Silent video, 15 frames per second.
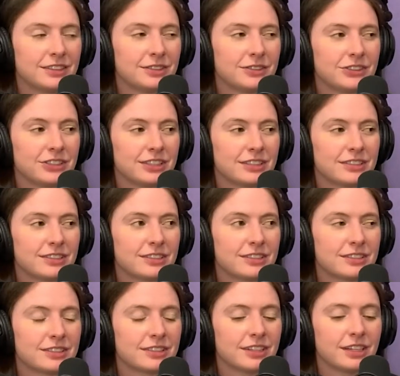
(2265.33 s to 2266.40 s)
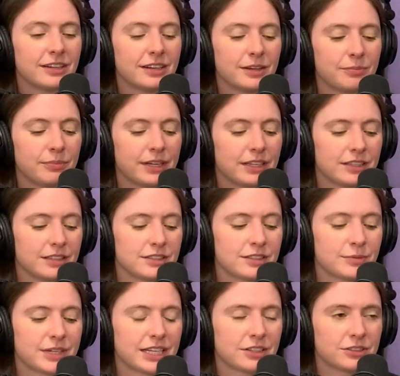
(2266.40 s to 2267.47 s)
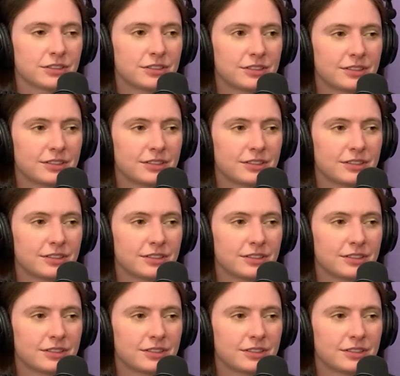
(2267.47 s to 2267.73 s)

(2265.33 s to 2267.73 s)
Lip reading: she's, but someone else.